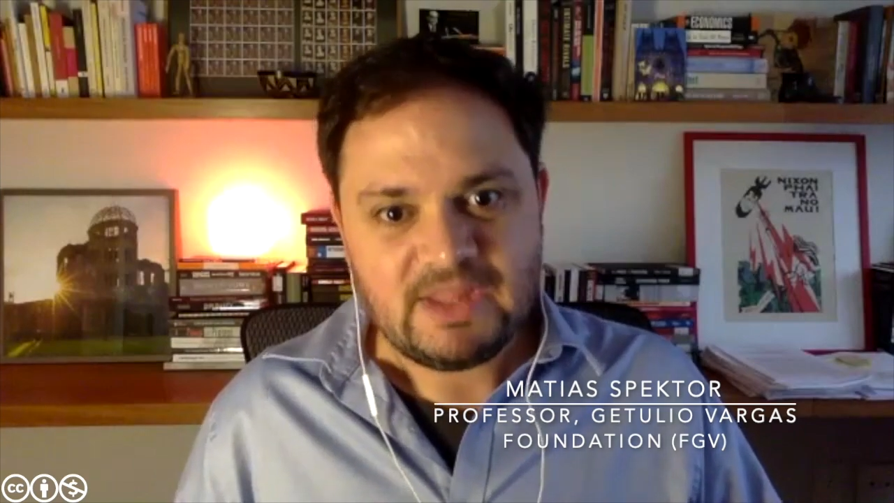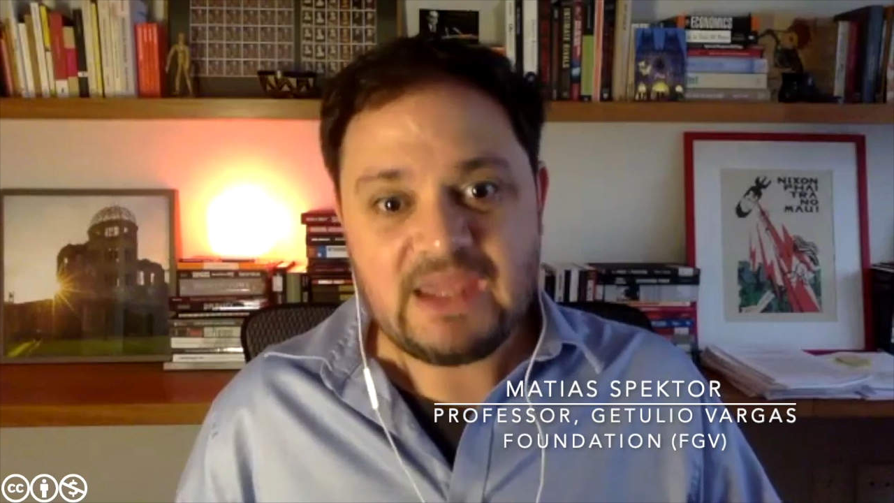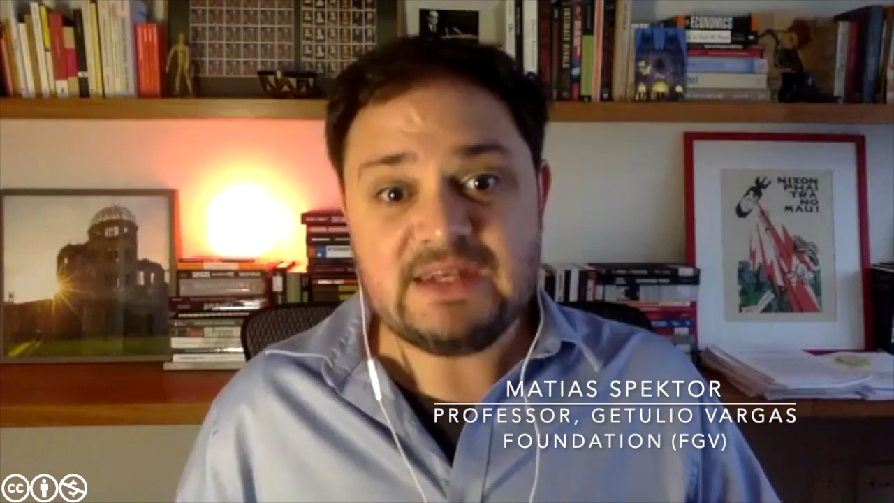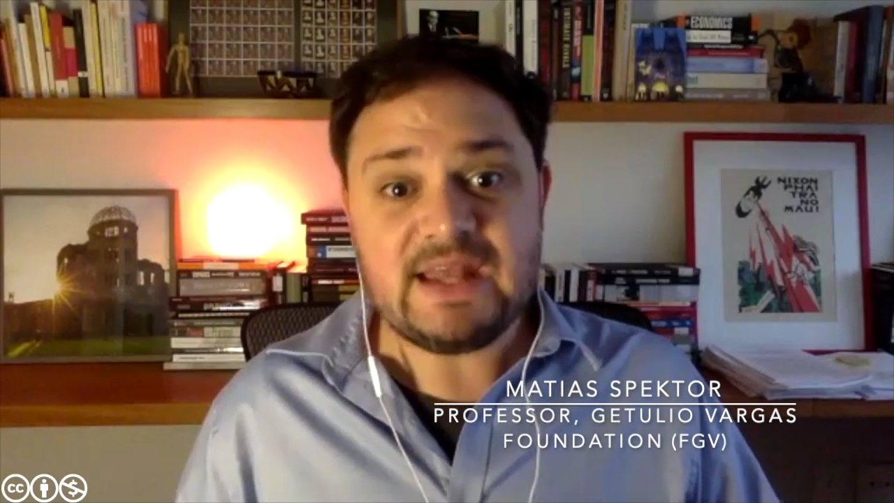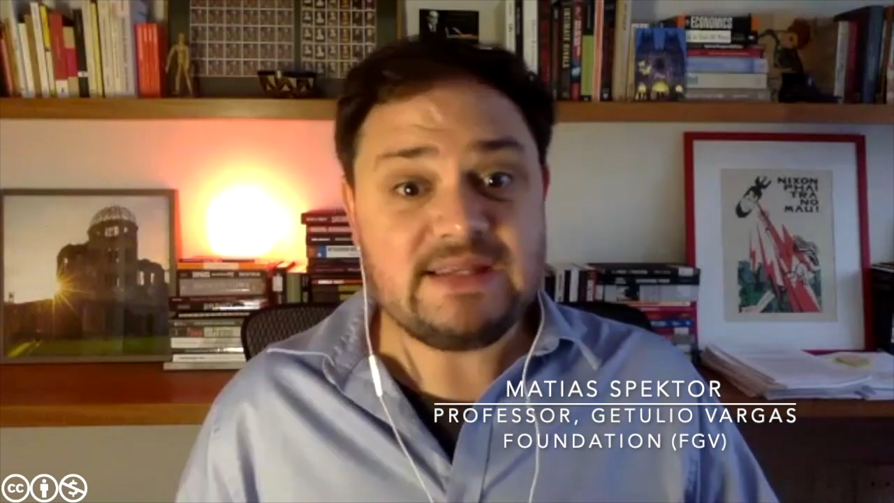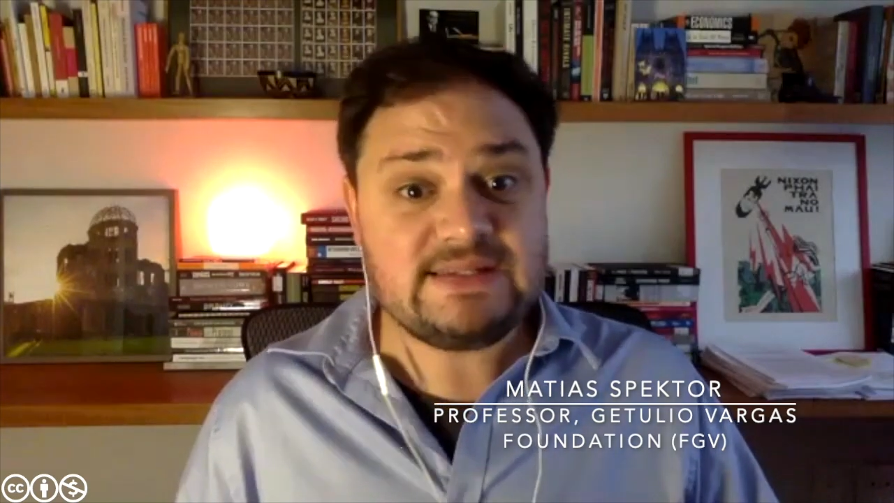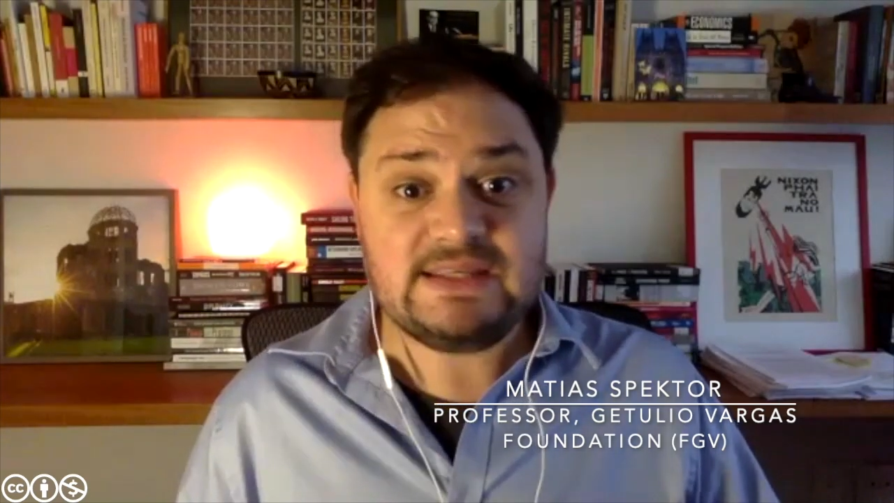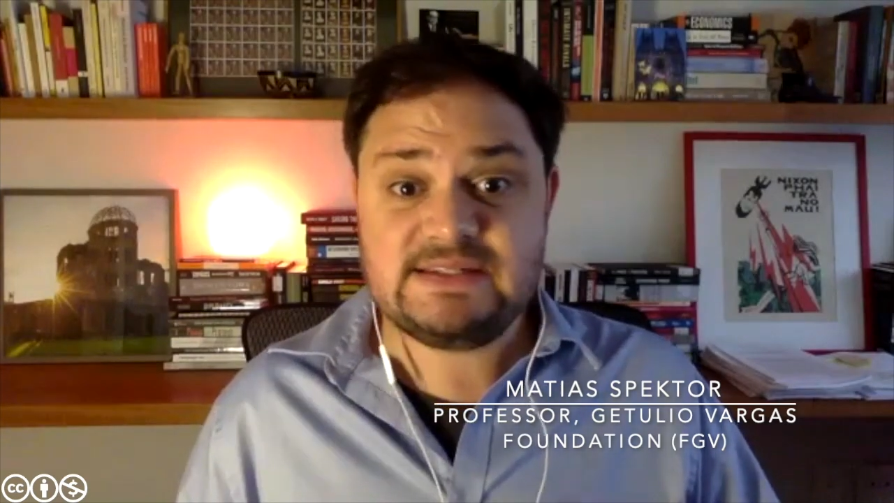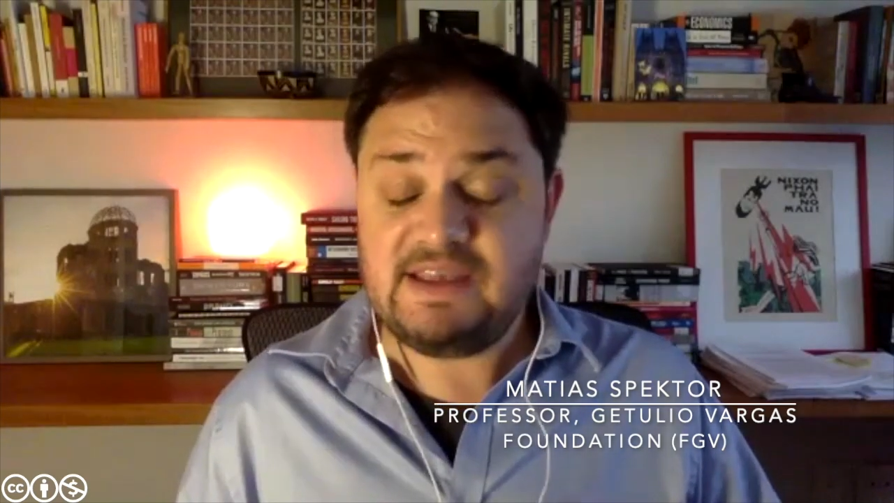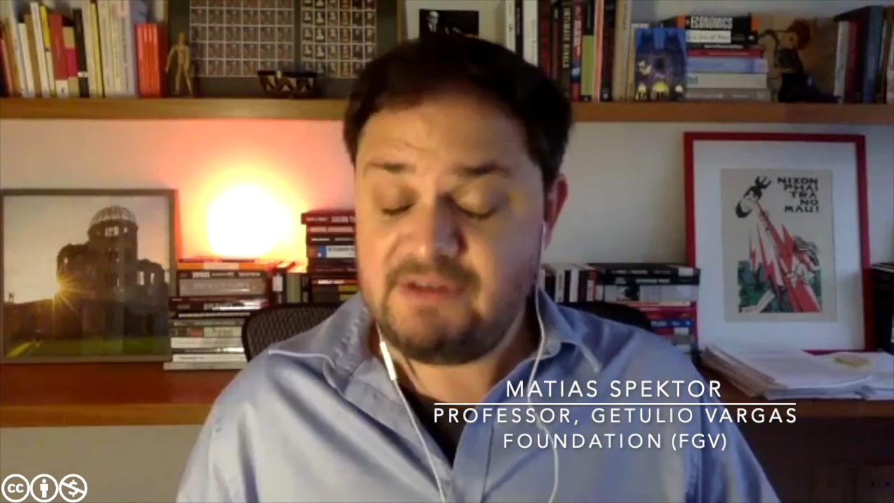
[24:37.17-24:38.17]
in
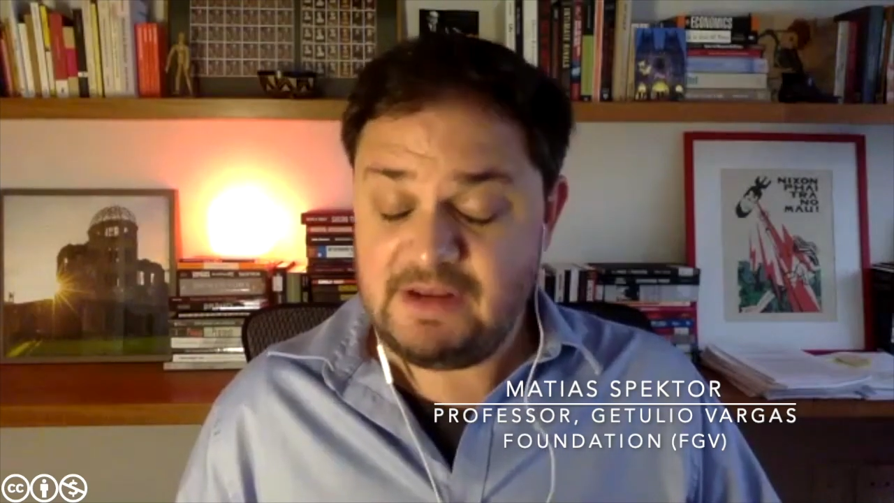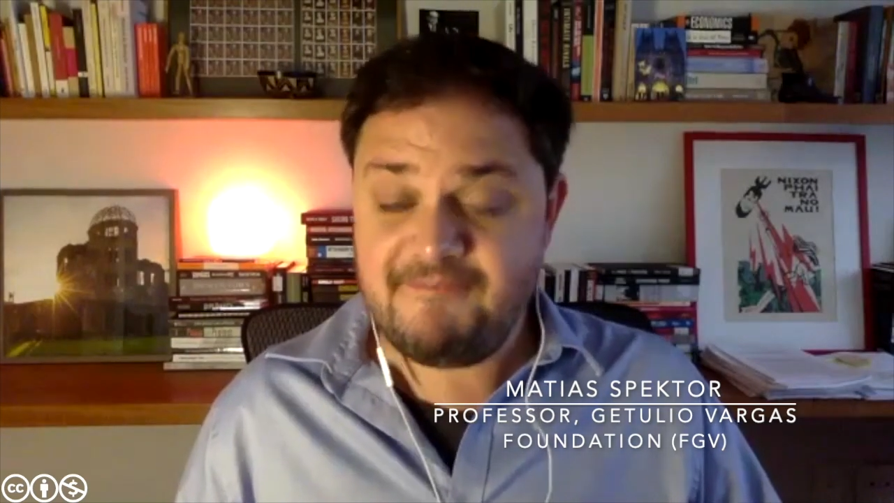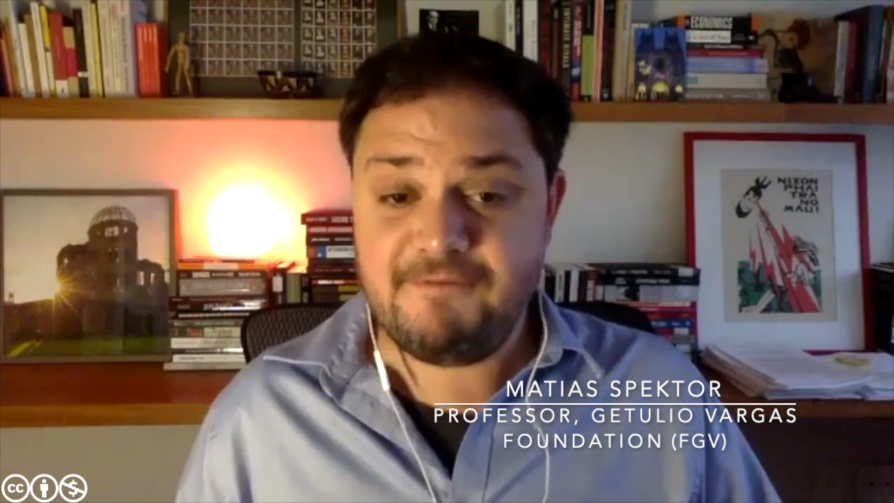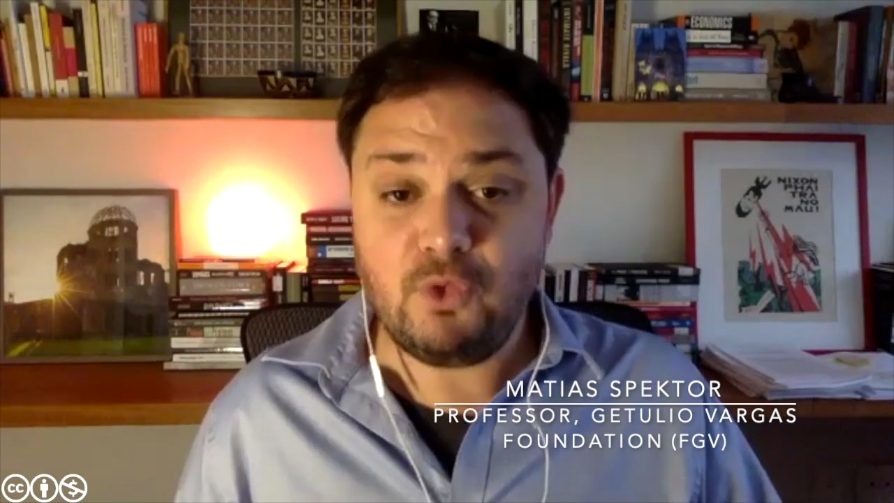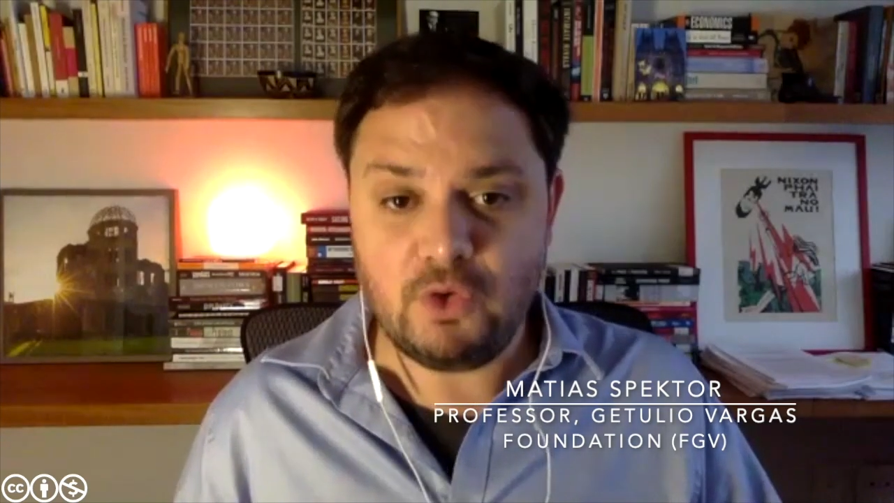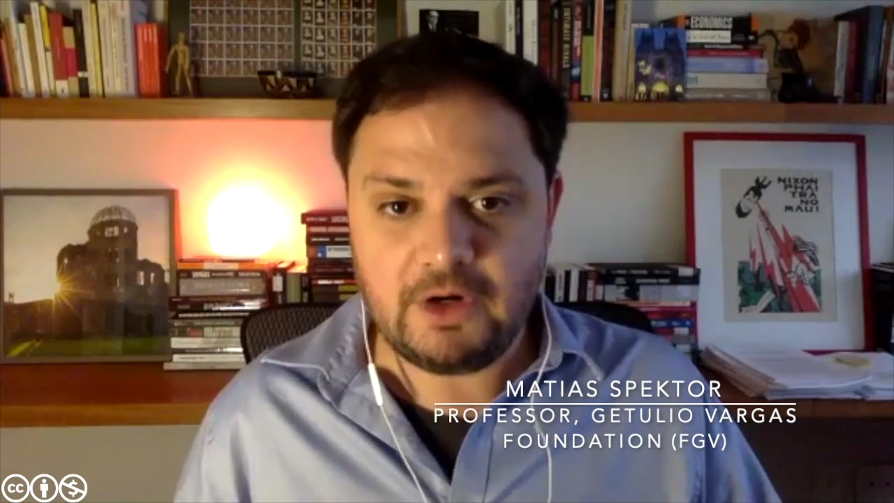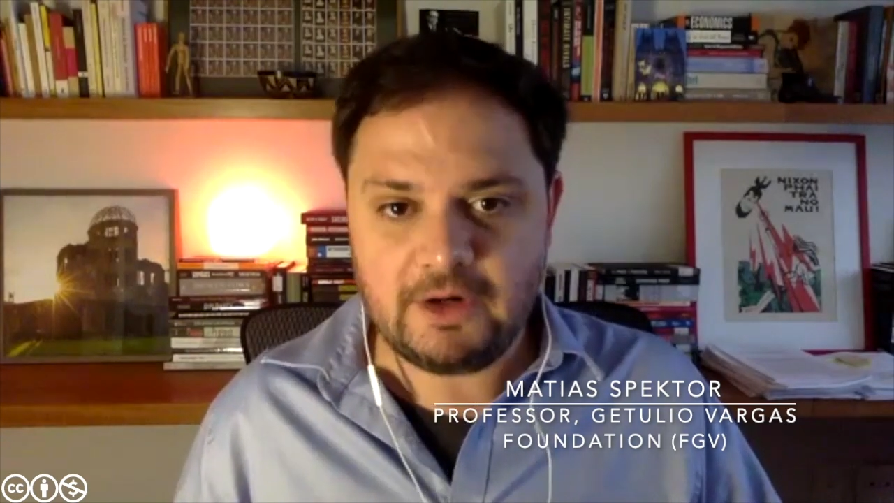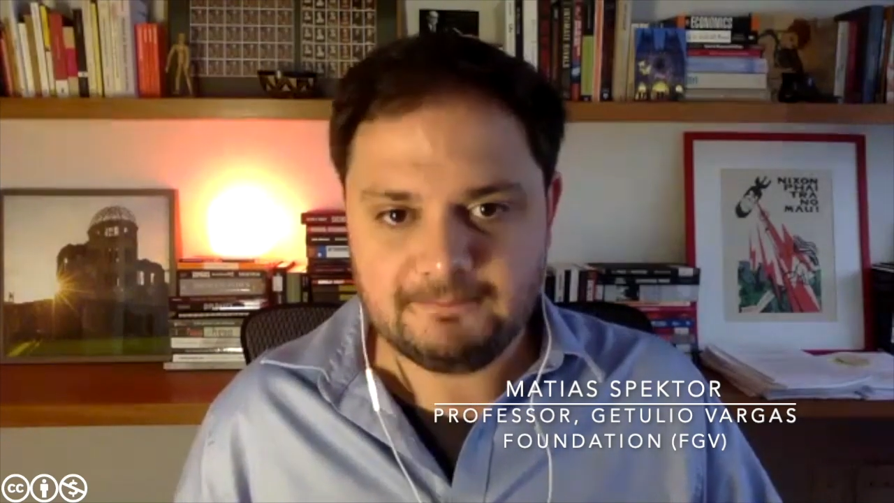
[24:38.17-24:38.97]
1974.